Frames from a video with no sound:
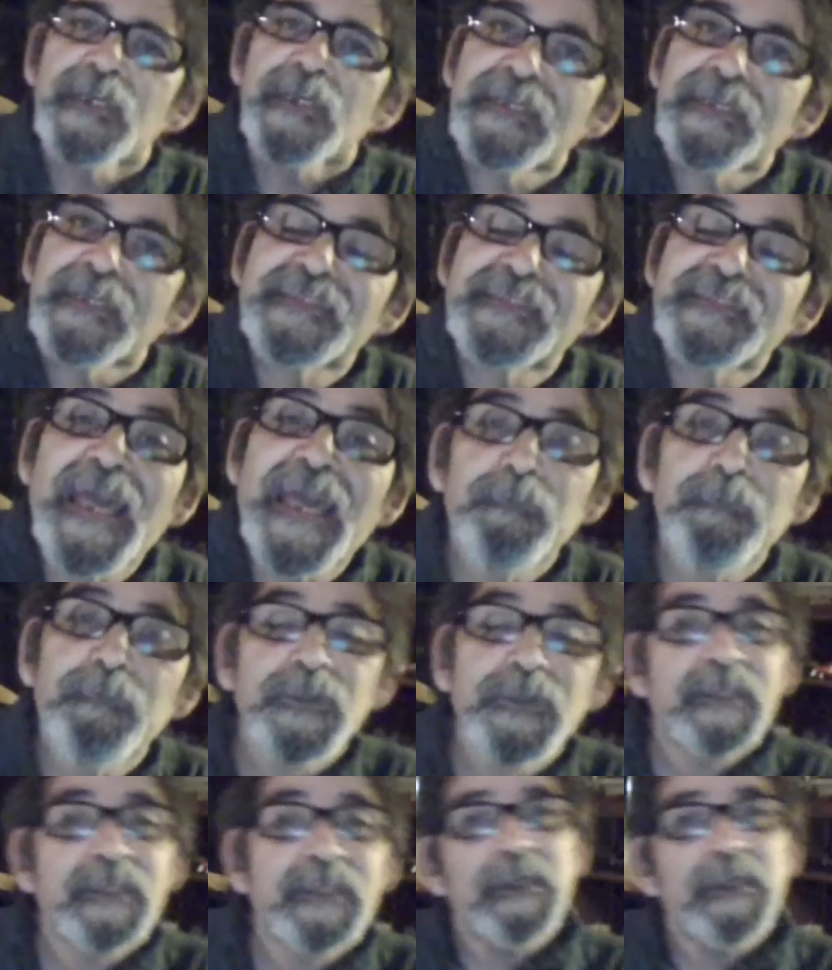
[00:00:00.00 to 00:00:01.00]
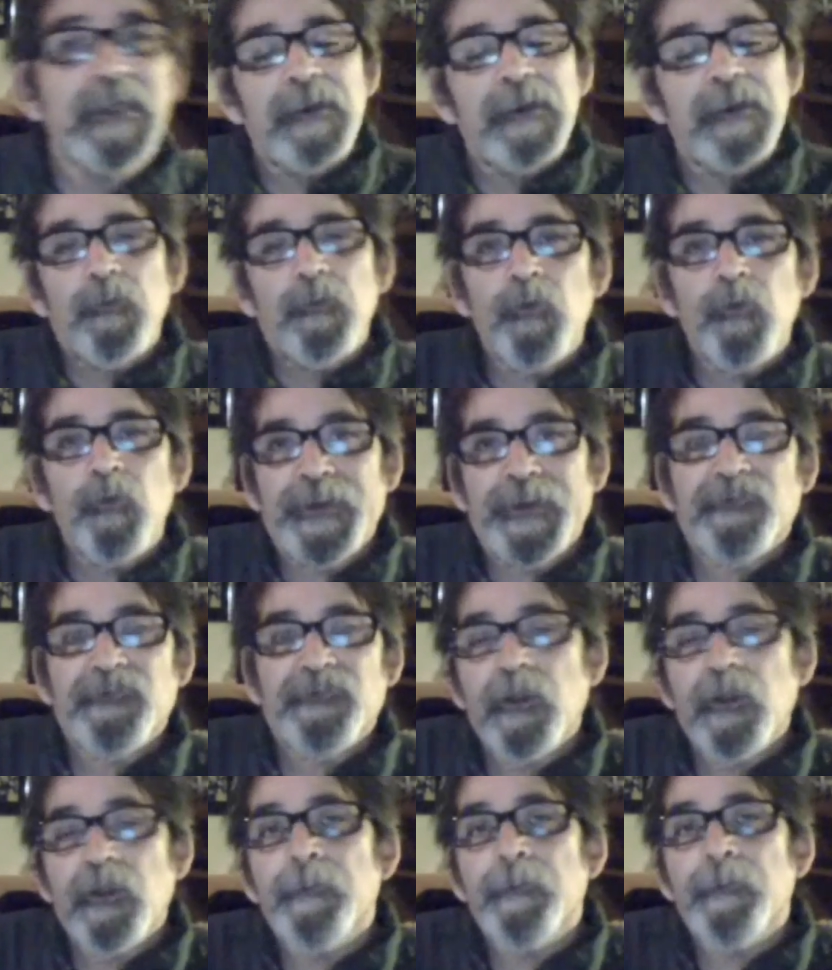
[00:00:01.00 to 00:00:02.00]
Is that really what it's
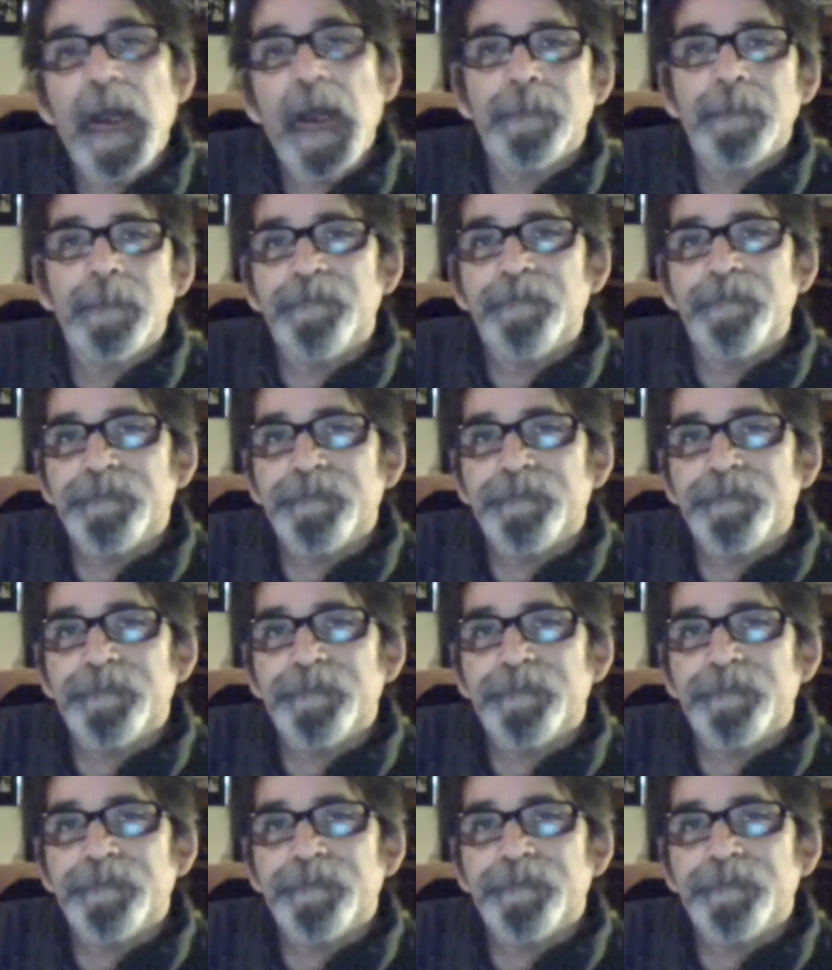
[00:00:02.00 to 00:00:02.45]
all about?